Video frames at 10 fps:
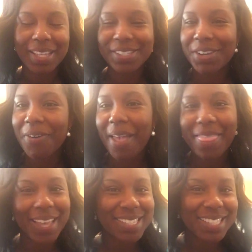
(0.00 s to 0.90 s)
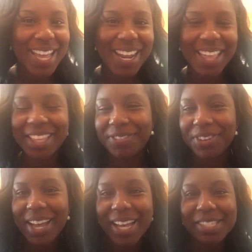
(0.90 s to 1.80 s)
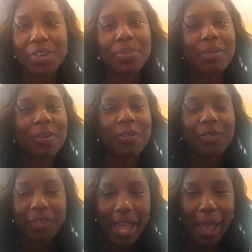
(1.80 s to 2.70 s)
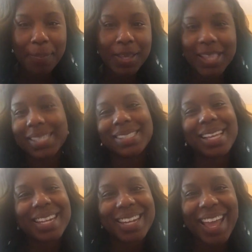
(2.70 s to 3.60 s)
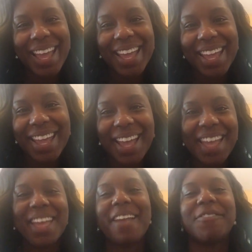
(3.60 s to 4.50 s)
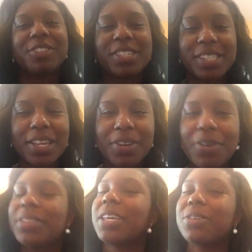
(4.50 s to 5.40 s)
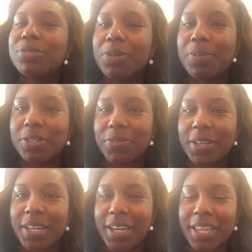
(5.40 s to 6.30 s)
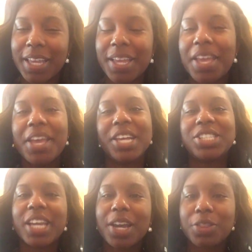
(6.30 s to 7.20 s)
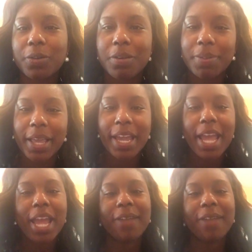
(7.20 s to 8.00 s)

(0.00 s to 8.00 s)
So that's that. I love you guys. I hope you have a fabulous Sunday. If you're just getting on, thank you so much for getting in and check out the replay.